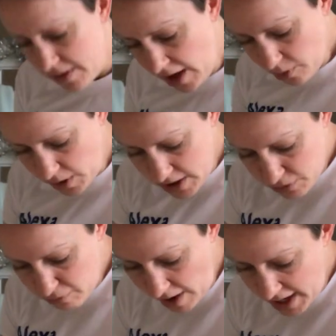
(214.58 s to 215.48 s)
The other one
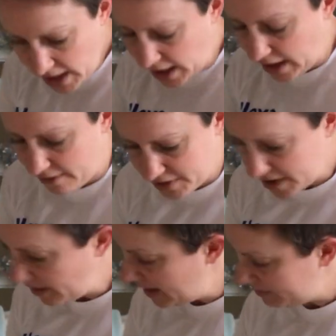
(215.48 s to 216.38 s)
is running gloves.
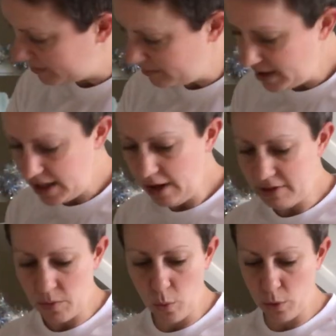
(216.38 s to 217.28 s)
So I have some really
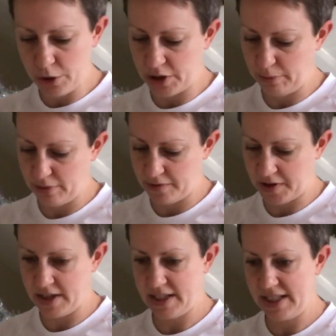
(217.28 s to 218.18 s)
lovely
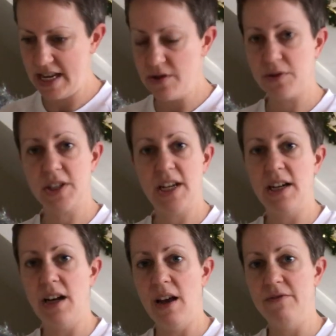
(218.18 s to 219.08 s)
waterproof kind of
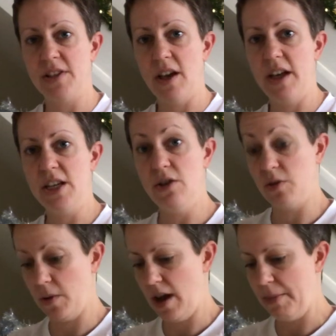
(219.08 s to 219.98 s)
sealskin gloves that I
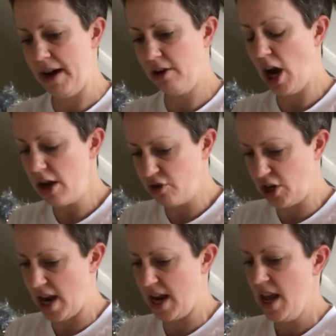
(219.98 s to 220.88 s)
use when I'm out
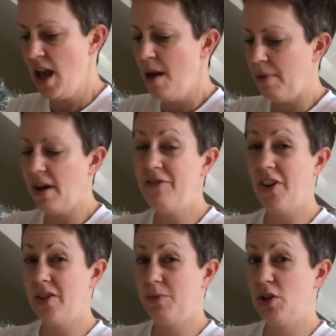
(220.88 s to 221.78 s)
coaching, but I
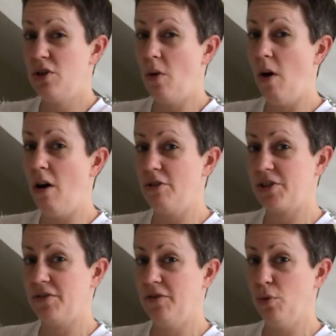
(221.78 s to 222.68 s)
find them too
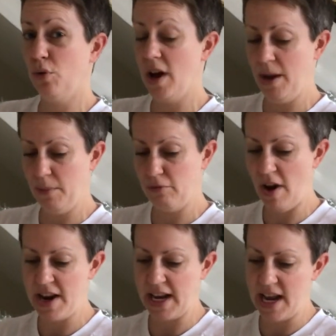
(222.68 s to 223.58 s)
hot for
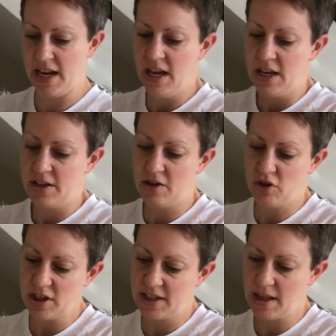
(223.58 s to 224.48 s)
running in. So
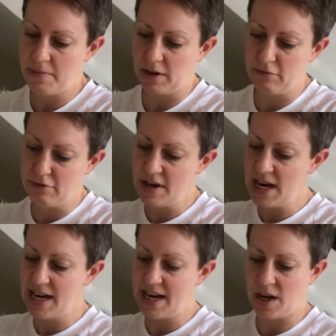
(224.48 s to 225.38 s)
just something
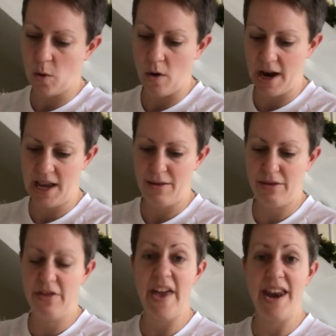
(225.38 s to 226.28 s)
really quite
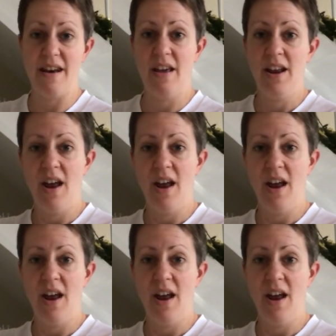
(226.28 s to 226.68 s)
thin